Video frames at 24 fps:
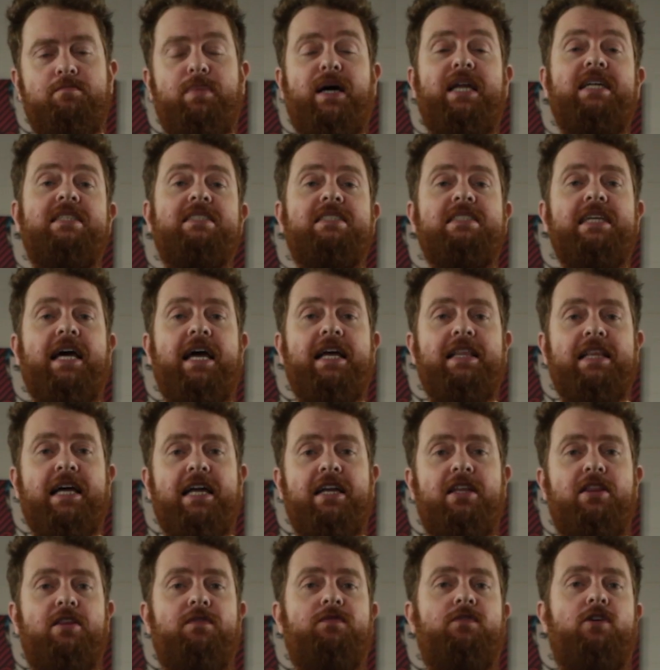But in saying
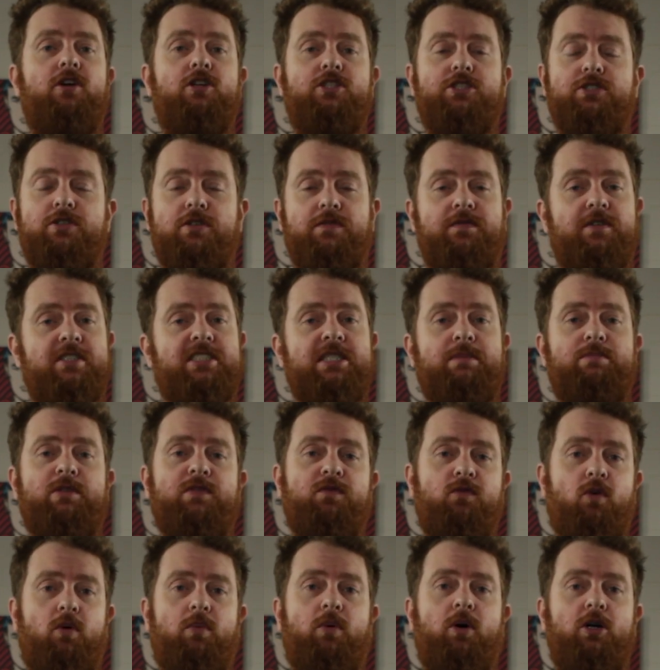that in the future, if it's up to
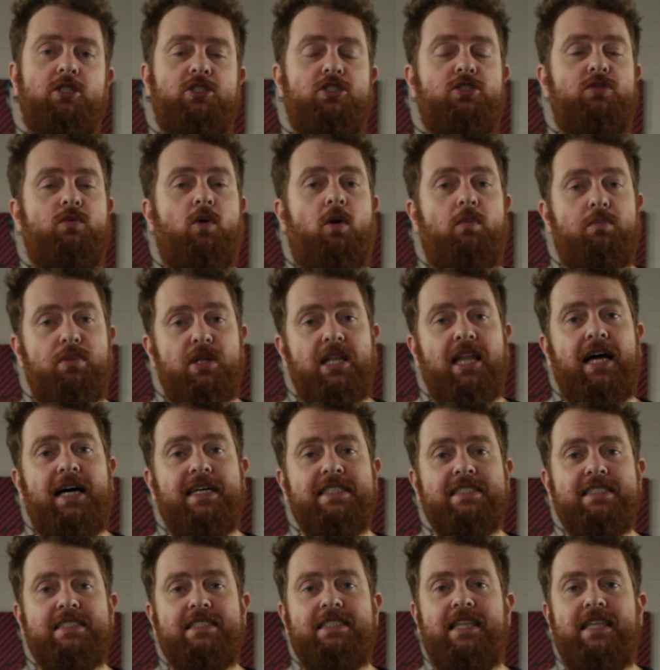4.2 or plus,